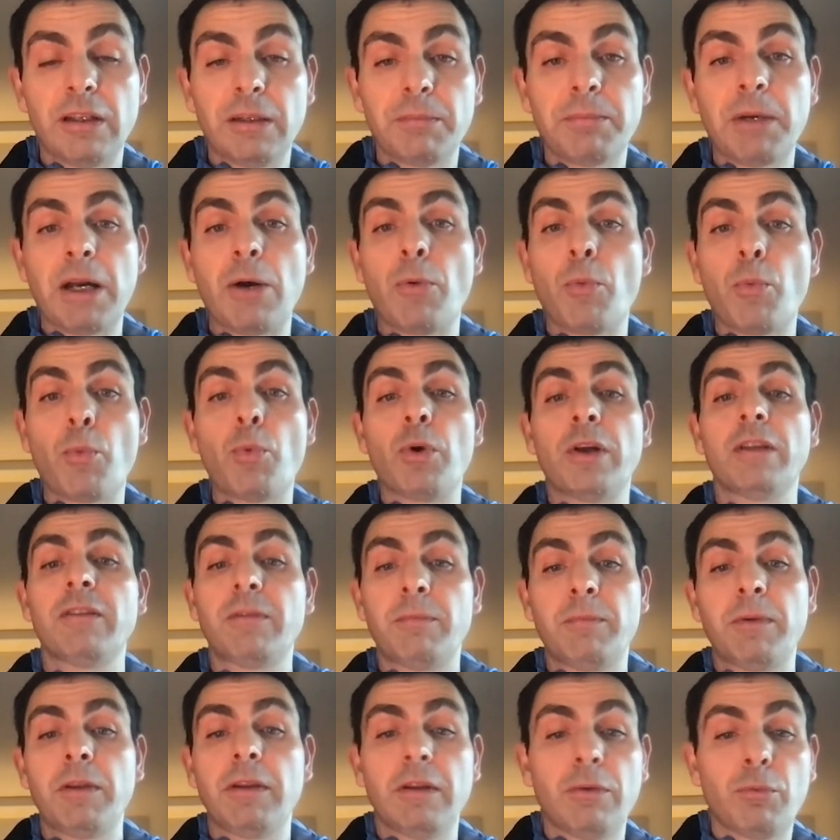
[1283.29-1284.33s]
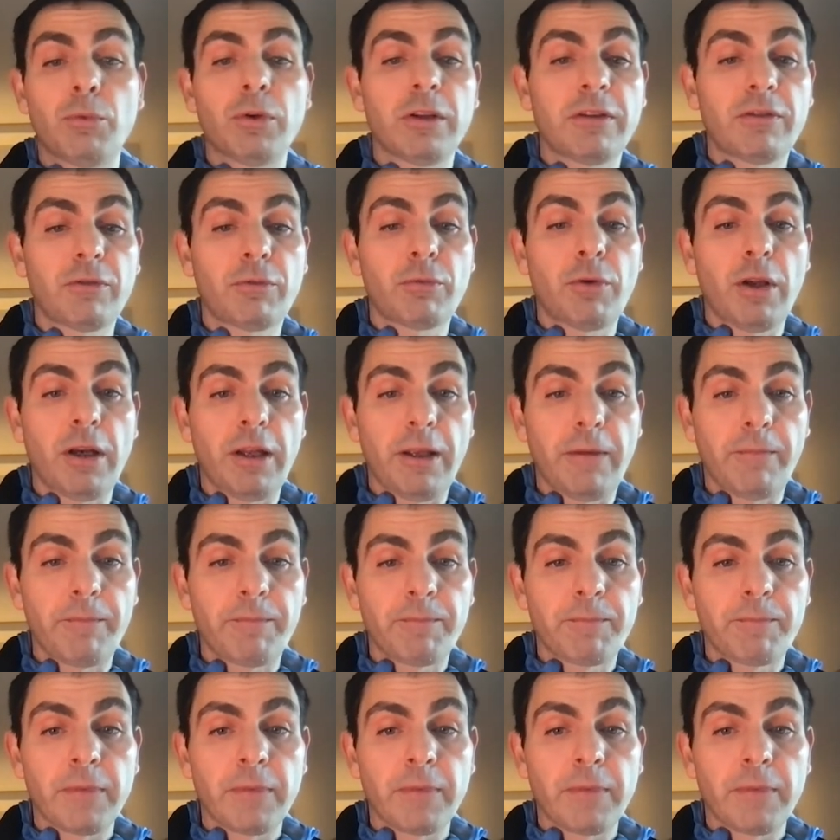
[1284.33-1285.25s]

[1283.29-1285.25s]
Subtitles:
about what's running.